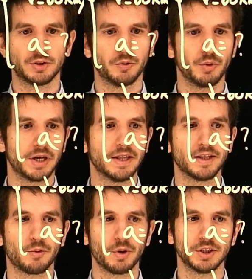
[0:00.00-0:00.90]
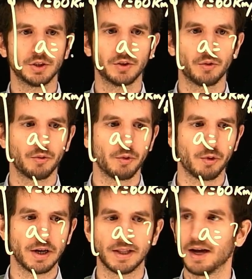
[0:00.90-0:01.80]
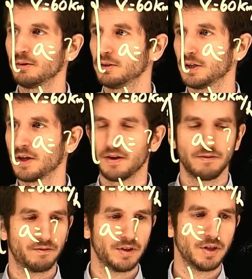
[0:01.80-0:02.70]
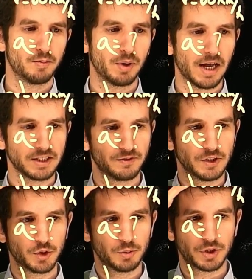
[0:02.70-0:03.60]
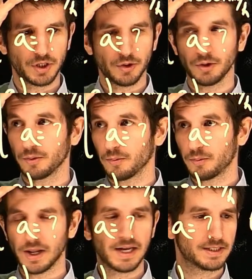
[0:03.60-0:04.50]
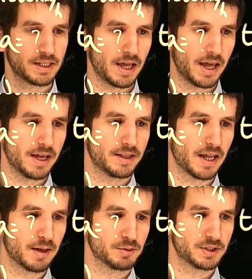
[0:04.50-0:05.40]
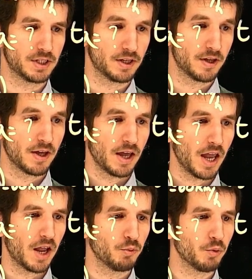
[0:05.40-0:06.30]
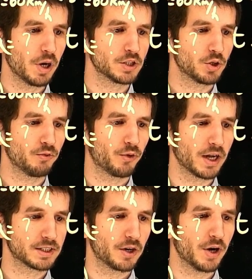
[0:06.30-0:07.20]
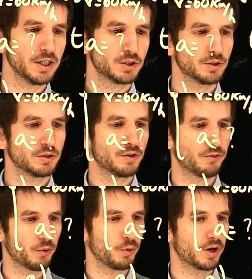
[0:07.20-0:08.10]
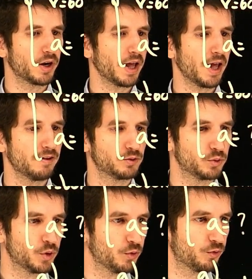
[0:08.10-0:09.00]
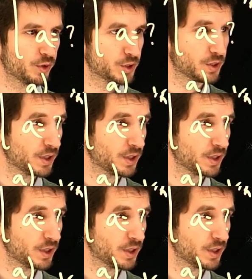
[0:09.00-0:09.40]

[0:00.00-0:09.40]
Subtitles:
Then we get the equation and then we write down v plus v sub 0 plus a times t. And we want to solve for acceleration, therefore we're going to have to go first.